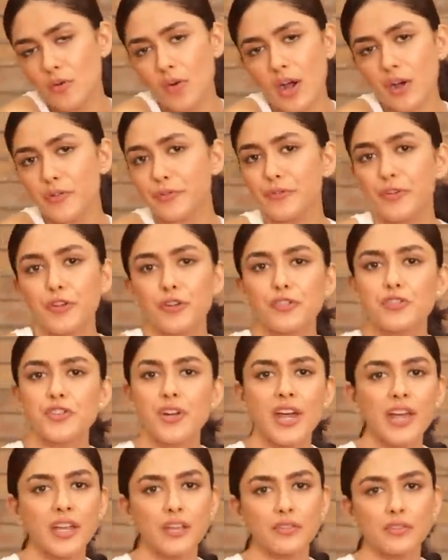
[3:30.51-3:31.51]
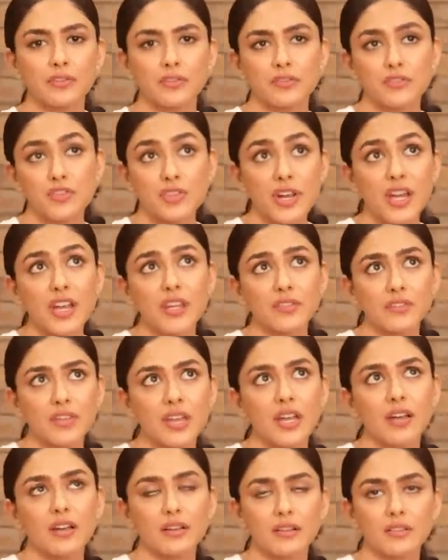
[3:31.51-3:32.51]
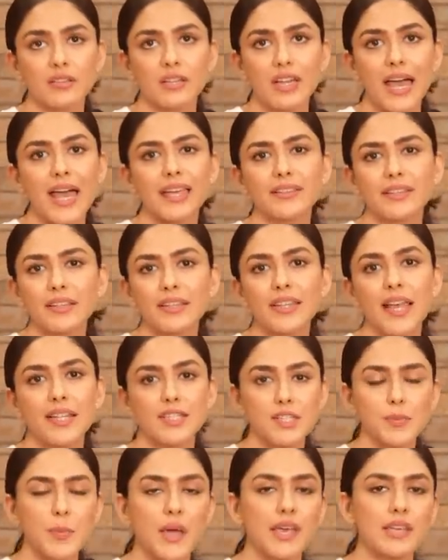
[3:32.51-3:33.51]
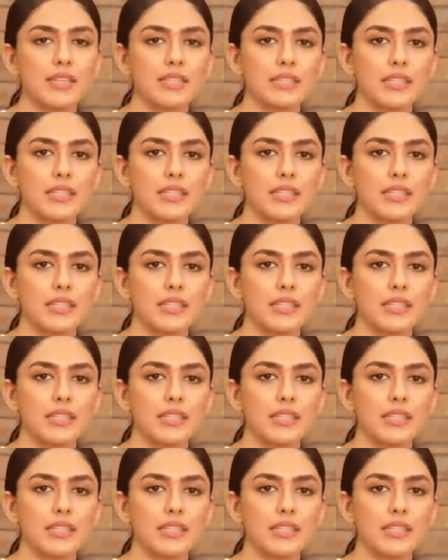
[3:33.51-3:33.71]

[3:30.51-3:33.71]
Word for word: go out for a drive. Drive, yeah. I think that's my